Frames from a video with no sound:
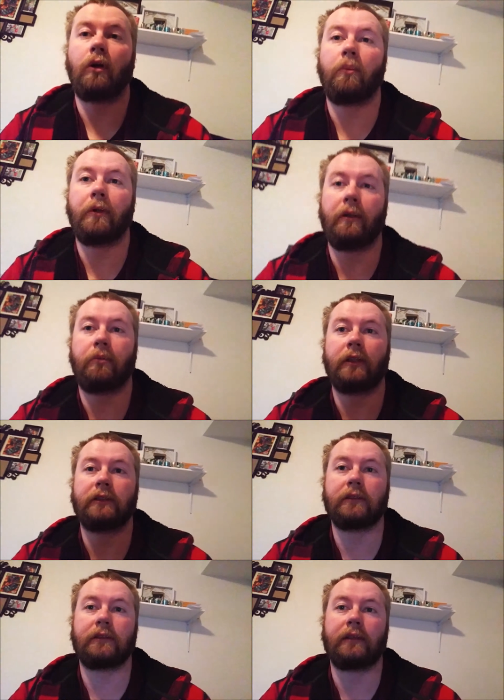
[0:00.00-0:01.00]
opening
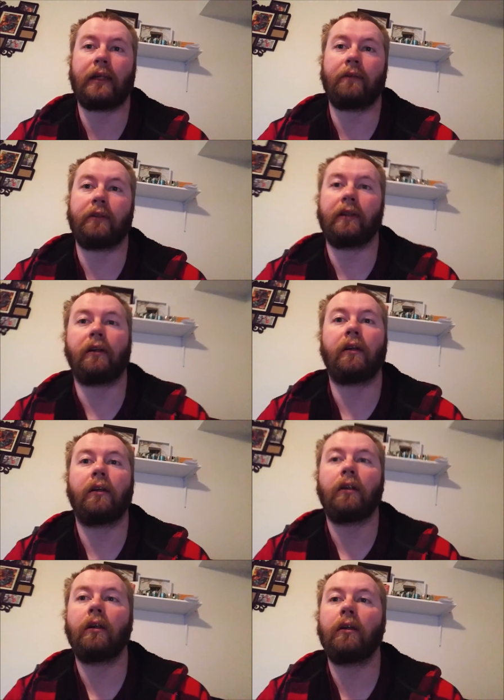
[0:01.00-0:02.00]
presents and have dinner.